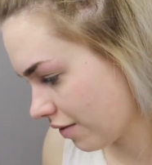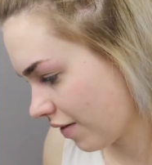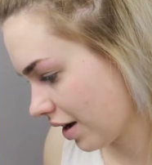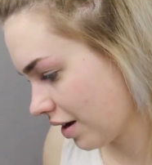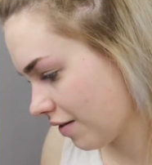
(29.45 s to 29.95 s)
if
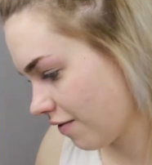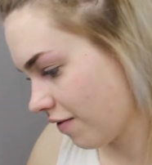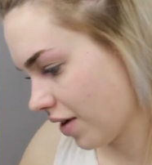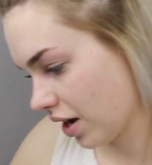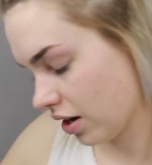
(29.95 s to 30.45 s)
I can
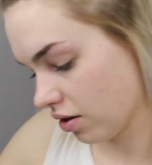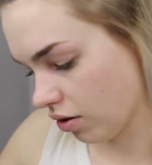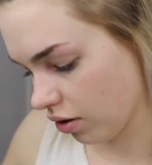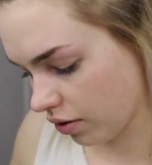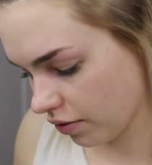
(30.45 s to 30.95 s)
find
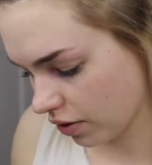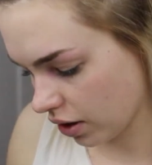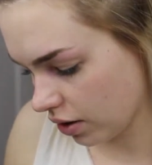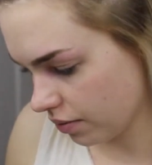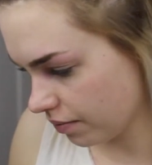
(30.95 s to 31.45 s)
all of
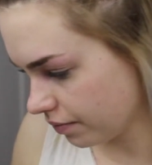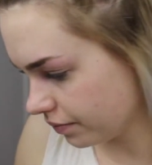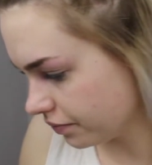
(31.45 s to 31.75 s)
them.